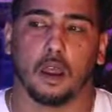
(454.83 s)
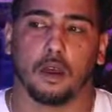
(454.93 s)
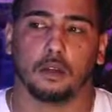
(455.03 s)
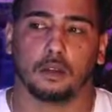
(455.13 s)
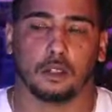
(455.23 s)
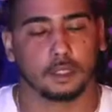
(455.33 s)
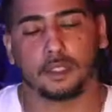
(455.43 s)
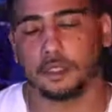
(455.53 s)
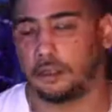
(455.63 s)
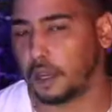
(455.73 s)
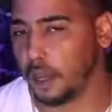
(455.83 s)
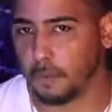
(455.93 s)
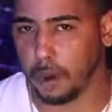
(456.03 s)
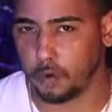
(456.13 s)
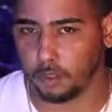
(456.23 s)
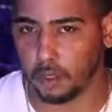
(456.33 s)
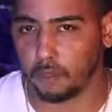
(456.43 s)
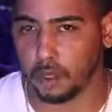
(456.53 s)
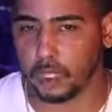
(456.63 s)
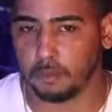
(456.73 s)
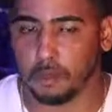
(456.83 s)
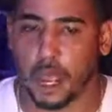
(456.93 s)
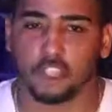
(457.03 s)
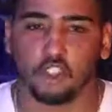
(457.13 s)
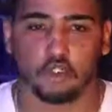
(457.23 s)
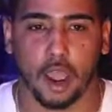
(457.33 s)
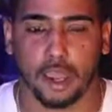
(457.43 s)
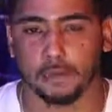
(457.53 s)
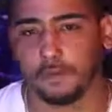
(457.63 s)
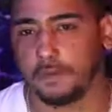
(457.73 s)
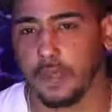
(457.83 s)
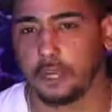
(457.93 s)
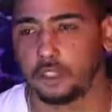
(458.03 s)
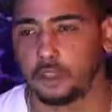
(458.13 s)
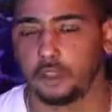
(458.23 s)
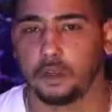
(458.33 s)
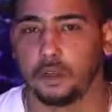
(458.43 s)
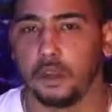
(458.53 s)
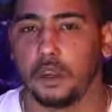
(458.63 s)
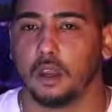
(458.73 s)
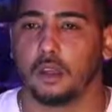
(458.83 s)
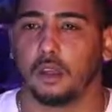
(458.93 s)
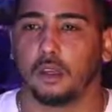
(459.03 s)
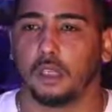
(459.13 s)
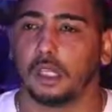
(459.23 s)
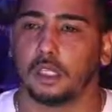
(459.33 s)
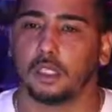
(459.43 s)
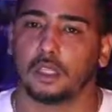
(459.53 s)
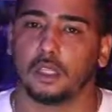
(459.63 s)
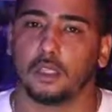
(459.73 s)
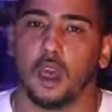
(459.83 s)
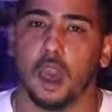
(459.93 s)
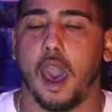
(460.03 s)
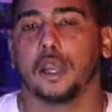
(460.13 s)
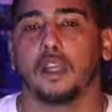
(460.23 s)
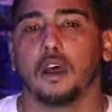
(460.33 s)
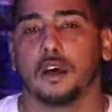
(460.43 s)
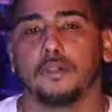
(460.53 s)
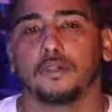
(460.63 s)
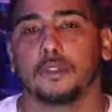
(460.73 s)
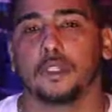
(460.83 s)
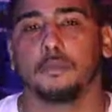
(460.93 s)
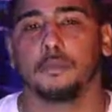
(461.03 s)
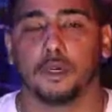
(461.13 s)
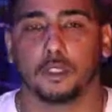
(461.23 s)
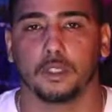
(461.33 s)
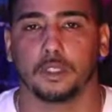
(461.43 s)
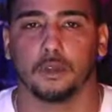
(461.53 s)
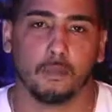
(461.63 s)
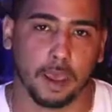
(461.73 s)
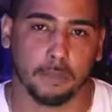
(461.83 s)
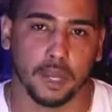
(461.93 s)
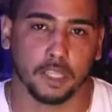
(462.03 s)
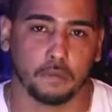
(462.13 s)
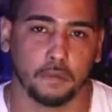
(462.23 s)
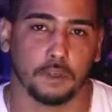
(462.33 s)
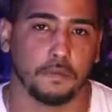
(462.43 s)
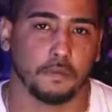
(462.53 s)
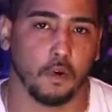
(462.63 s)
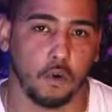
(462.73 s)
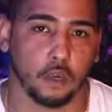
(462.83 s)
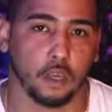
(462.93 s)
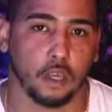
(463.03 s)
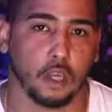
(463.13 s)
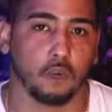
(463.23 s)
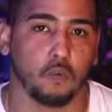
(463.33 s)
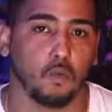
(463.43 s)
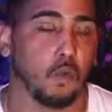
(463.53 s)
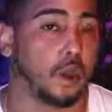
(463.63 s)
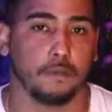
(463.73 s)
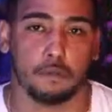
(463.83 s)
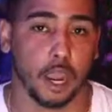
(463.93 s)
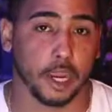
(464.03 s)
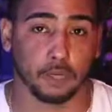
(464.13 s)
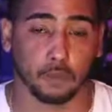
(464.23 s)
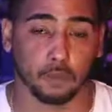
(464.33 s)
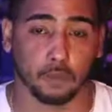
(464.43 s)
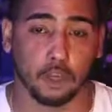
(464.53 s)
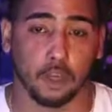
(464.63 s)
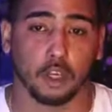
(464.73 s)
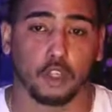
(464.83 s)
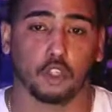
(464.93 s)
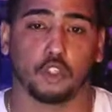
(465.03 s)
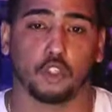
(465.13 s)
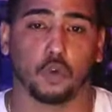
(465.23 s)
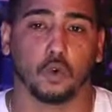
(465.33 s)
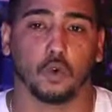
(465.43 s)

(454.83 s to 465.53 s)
this is the thing about me. What is my driving factor is I love to put my best foot forward in whatever I do. So